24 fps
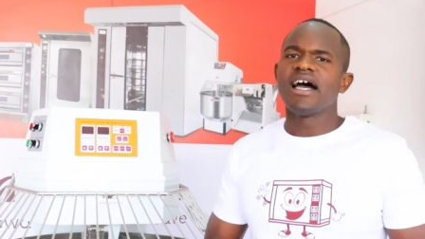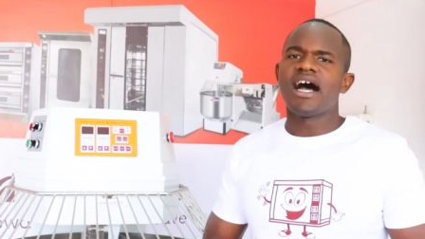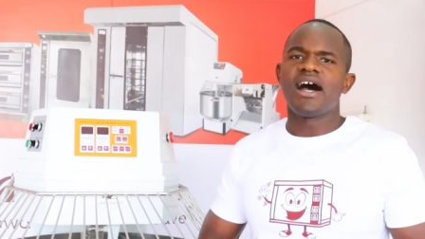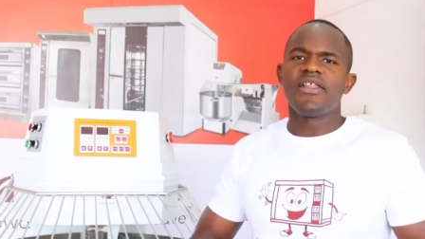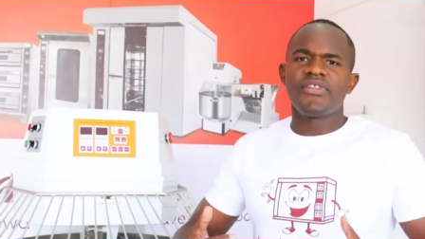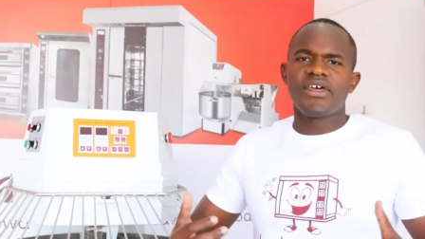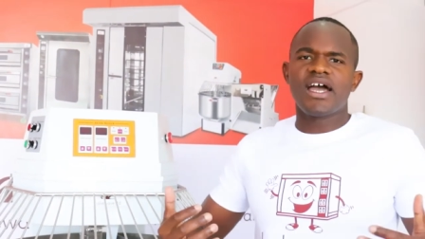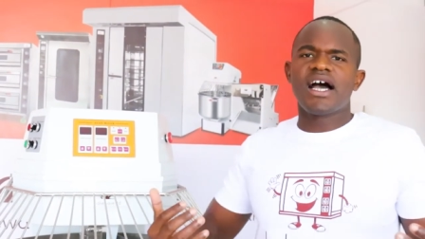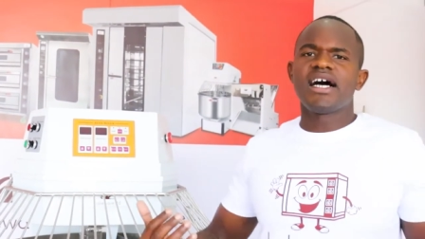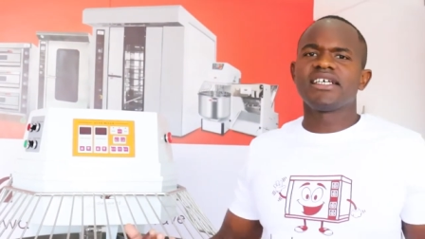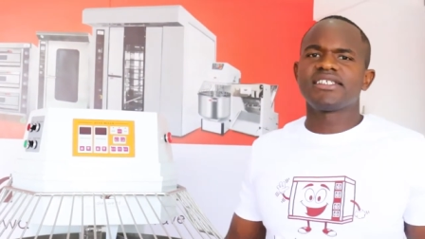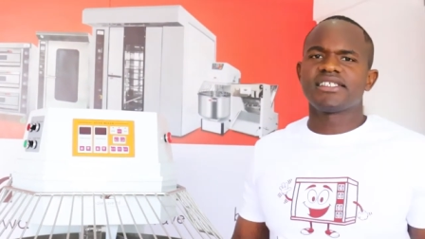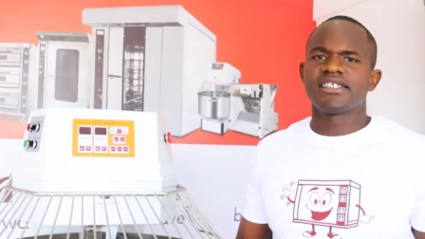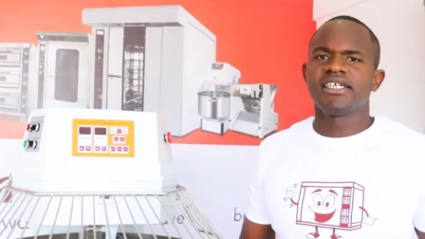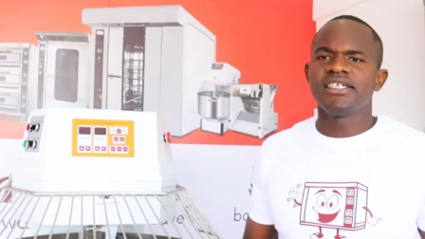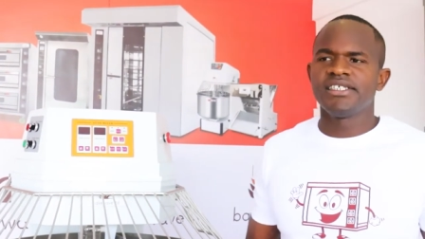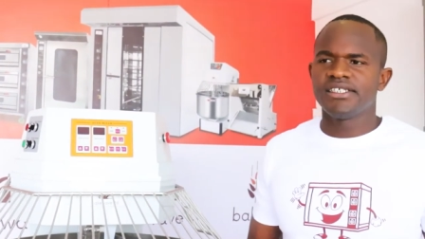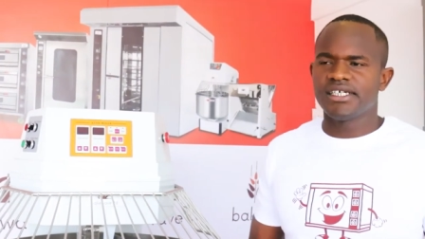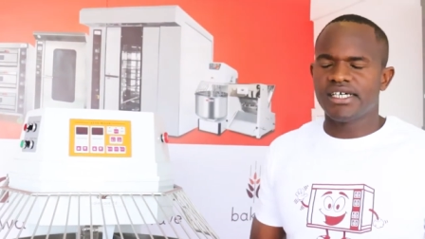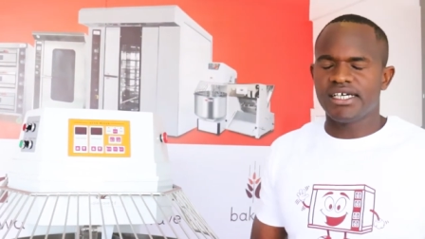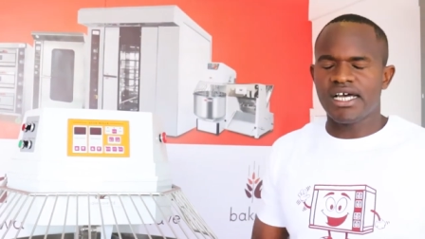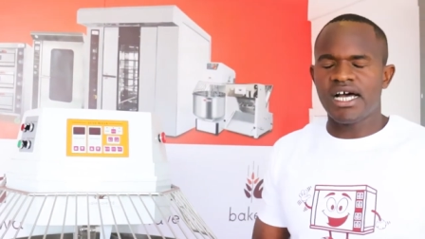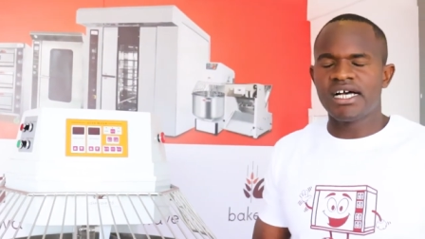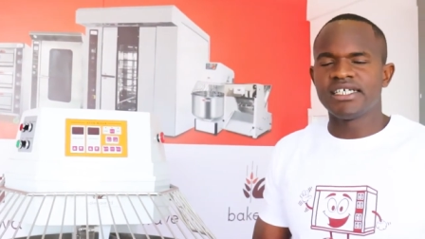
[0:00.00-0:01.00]
And the
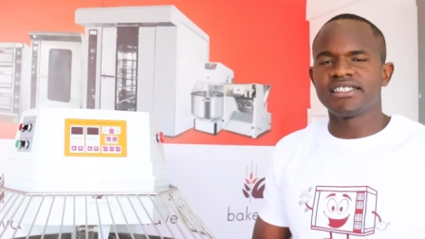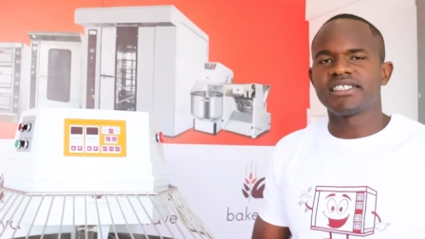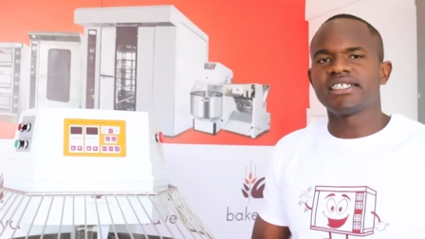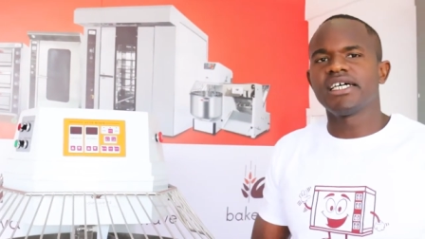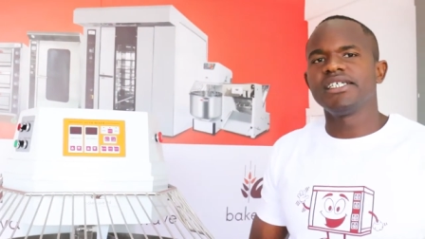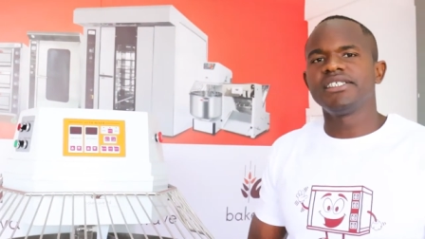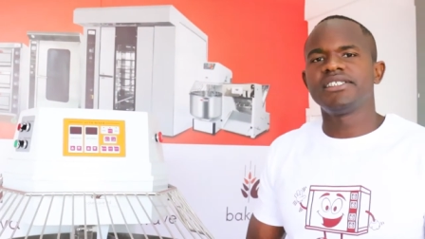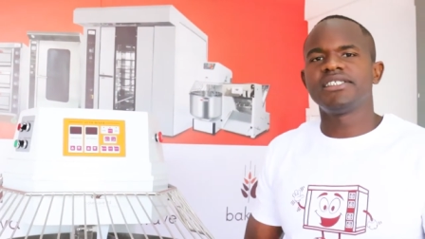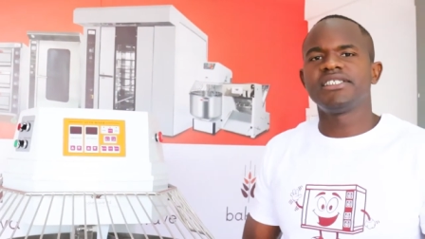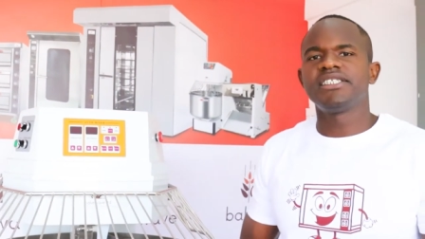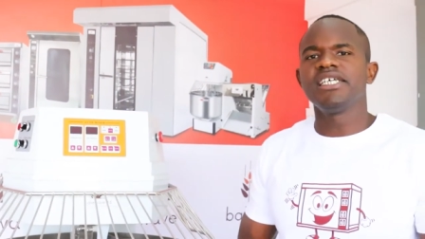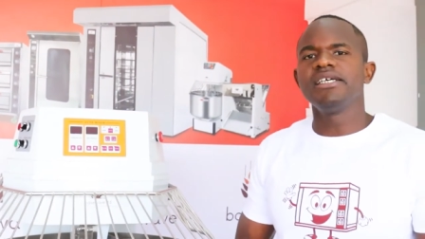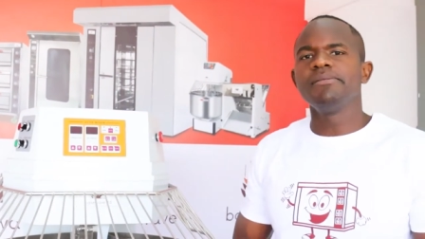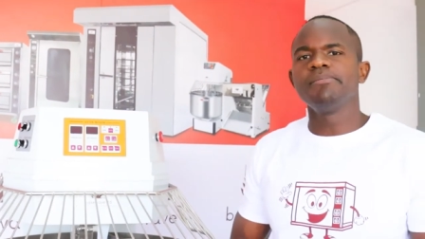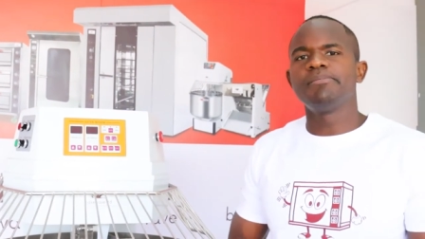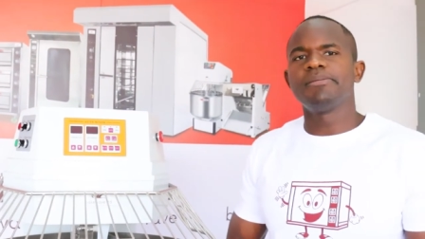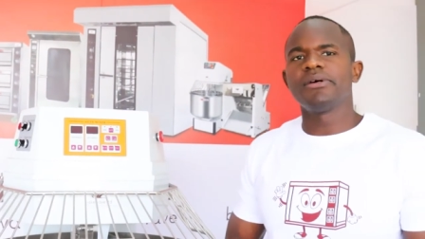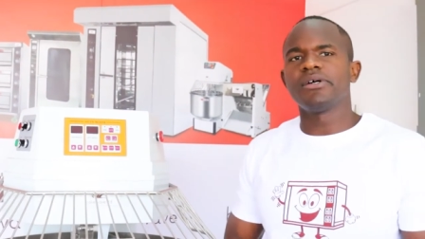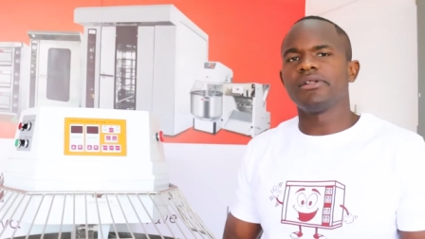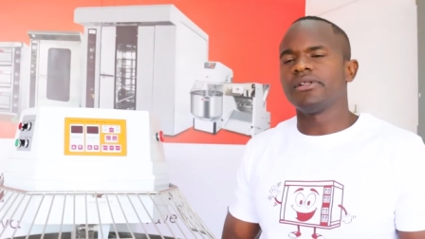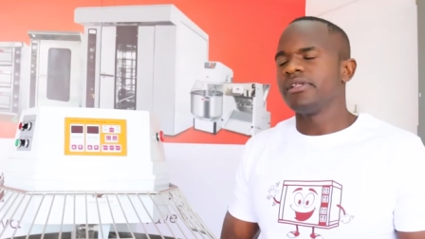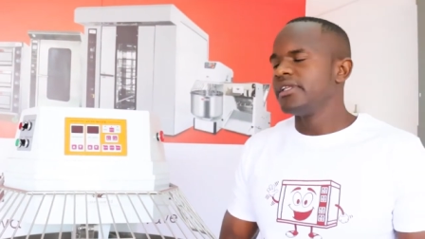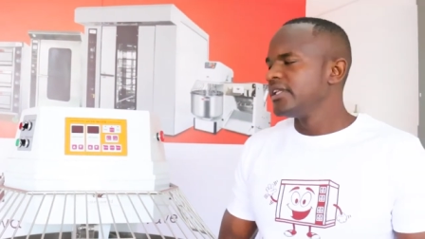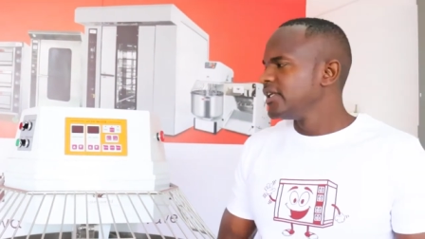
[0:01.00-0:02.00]
answer, answer is
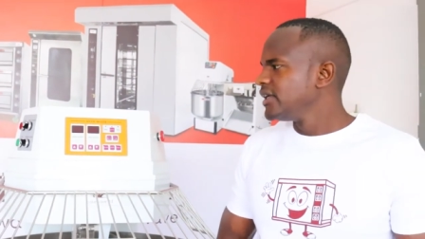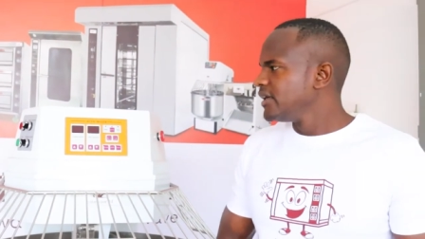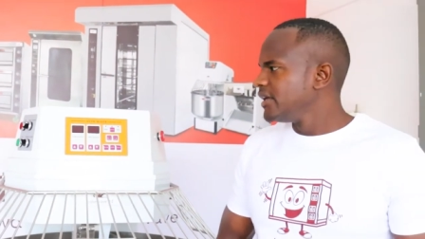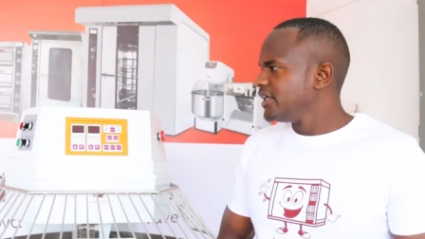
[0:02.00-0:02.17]
simple.